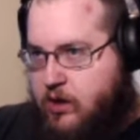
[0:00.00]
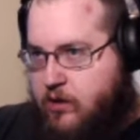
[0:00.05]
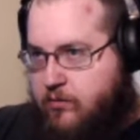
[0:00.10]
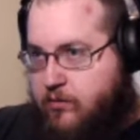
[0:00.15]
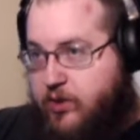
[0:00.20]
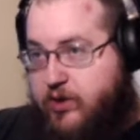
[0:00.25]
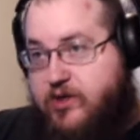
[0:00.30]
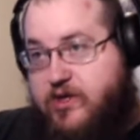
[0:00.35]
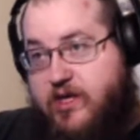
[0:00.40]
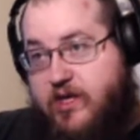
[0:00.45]

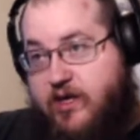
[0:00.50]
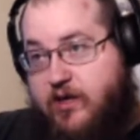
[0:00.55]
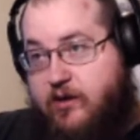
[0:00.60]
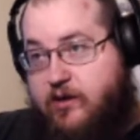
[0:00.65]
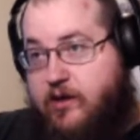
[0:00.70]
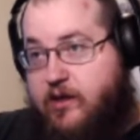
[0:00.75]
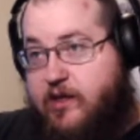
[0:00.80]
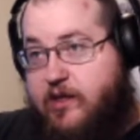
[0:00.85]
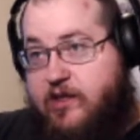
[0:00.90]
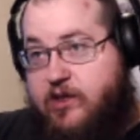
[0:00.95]

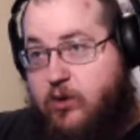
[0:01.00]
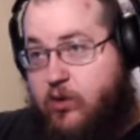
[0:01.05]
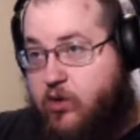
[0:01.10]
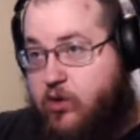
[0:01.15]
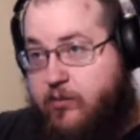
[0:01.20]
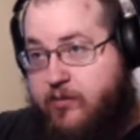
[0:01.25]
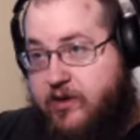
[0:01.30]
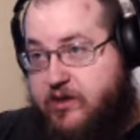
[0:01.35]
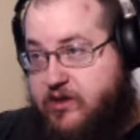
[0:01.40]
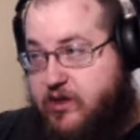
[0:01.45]
Particularly
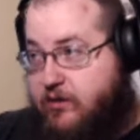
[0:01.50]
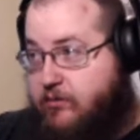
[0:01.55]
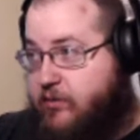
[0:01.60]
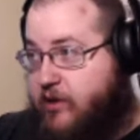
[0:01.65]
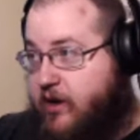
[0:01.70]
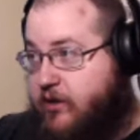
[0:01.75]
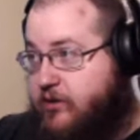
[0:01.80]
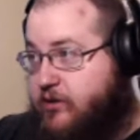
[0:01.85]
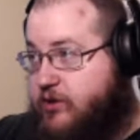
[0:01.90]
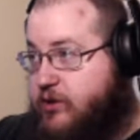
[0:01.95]
tormented,
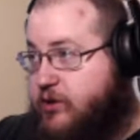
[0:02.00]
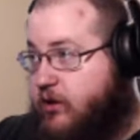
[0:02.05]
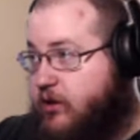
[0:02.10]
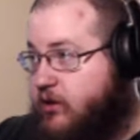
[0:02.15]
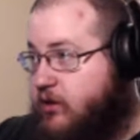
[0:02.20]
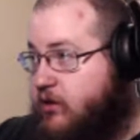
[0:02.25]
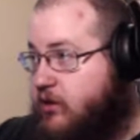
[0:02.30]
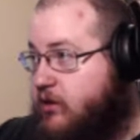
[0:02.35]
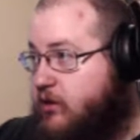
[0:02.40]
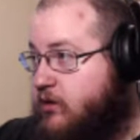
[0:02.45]
bound
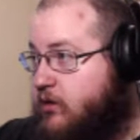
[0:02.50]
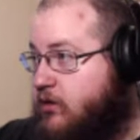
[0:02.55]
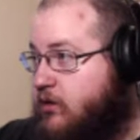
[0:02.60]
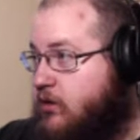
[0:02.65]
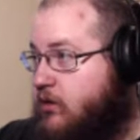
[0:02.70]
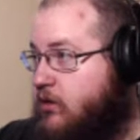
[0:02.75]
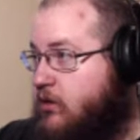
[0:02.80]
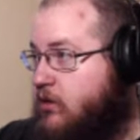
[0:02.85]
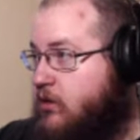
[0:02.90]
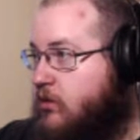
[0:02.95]
shark.
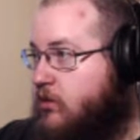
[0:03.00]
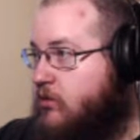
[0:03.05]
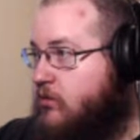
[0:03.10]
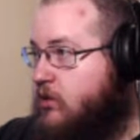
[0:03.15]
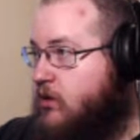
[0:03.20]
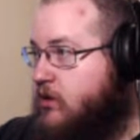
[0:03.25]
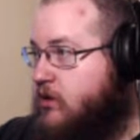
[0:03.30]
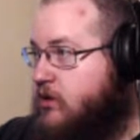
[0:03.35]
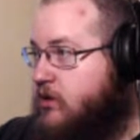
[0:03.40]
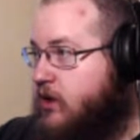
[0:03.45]

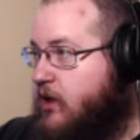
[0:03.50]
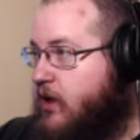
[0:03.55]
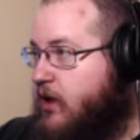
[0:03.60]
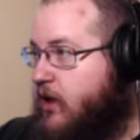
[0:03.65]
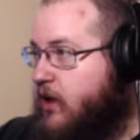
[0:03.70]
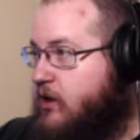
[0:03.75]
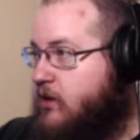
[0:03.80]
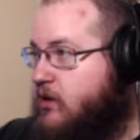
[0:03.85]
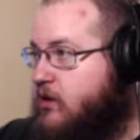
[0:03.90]
What is that?